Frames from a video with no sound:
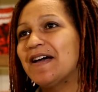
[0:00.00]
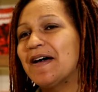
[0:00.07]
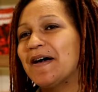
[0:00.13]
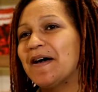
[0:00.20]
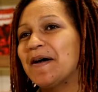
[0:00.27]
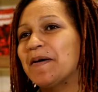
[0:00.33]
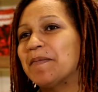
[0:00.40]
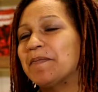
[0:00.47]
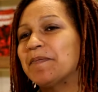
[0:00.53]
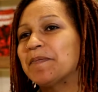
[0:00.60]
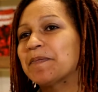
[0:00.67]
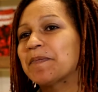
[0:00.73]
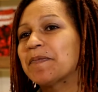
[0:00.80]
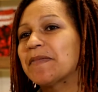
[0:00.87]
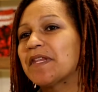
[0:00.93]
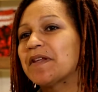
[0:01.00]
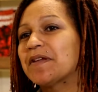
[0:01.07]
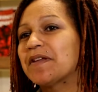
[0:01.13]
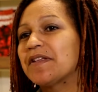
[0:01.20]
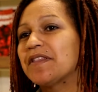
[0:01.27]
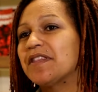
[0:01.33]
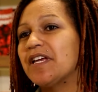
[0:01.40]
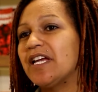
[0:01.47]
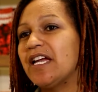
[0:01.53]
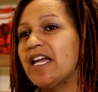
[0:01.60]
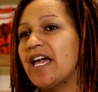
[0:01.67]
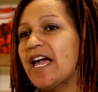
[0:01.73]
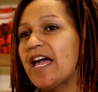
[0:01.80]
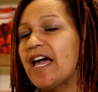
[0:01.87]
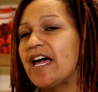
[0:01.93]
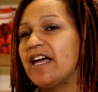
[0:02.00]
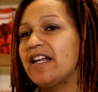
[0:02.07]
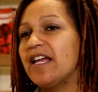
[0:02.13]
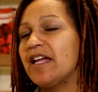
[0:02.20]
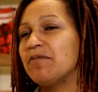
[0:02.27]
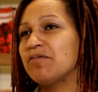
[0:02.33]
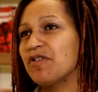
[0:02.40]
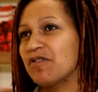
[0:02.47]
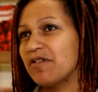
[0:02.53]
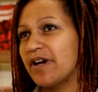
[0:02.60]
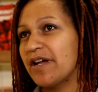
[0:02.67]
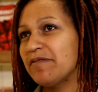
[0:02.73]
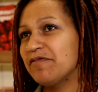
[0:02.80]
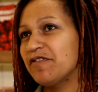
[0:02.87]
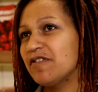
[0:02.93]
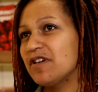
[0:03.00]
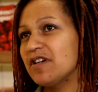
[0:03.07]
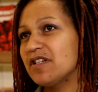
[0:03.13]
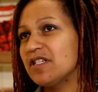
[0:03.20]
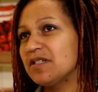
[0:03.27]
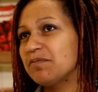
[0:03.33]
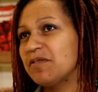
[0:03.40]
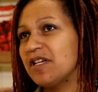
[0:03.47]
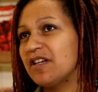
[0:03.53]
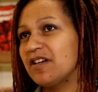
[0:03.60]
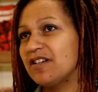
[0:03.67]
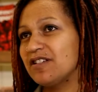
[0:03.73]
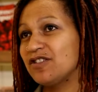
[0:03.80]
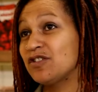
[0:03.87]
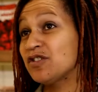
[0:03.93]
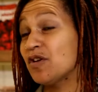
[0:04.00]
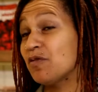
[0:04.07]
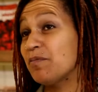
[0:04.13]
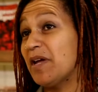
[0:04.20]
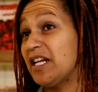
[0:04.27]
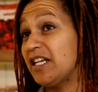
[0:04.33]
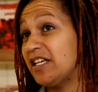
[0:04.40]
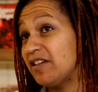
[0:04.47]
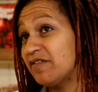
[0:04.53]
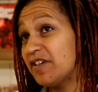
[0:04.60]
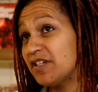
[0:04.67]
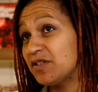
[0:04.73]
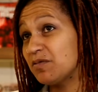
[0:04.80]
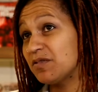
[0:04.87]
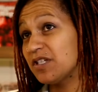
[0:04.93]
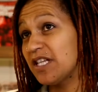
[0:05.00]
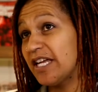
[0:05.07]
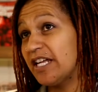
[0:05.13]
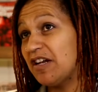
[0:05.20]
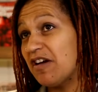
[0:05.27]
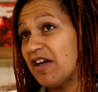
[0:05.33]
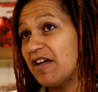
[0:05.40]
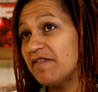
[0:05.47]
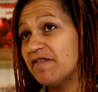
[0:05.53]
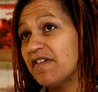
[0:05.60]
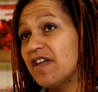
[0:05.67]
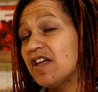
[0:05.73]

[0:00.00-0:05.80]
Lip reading: Um, they had a program for us because so many of us were laid off